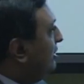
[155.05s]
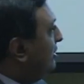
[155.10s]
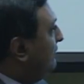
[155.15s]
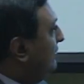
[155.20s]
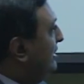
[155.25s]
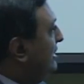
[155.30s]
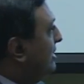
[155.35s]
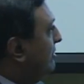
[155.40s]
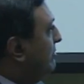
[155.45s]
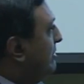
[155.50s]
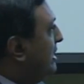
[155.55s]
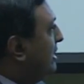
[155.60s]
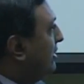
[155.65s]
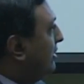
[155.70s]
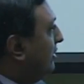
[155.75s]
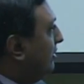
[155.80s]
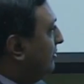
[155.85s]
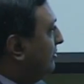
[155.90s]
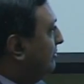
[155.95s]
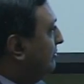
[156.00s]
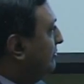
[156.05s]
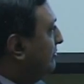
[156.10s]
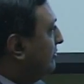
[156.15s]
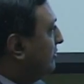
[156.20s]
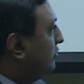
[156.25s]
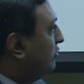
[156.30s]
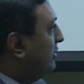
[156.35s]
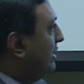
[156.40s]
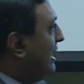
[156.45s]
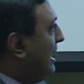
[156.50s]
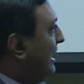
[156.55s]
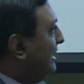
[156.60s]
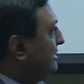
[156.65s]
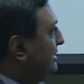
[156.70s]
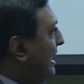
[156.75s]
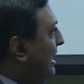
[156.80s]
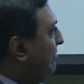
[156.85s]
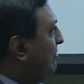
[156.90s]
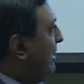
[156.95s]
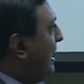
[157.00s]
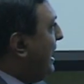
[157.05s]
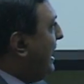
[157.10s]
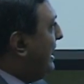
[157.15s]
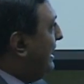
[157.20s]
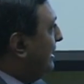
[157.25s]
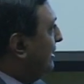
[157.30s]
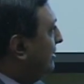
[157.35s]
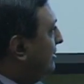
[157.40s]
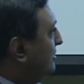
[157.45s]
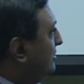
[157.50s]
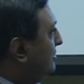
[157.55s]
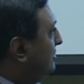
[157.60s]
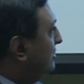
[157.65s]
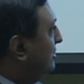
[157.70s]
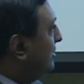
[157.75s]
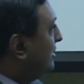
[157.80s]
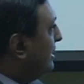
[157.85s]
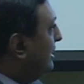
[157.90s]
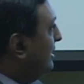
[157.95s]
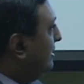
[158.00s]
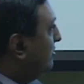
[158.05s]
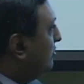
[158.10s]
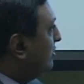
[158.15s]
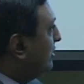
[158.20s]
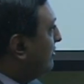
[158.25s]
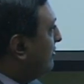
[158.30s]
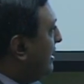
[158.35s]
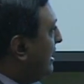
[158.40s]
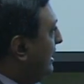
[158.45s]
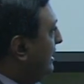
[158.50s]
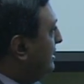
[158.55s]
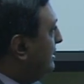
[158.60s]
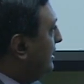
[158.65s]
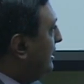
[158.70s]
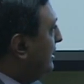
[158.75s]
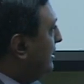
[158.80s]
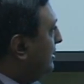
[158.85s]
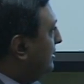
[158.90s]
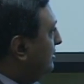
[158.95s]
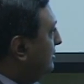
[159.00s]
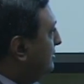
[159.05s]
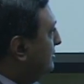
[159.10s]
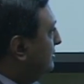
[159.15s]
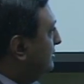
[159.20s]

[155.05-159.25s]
of in the middle. We're not that bad, okay? We're right there.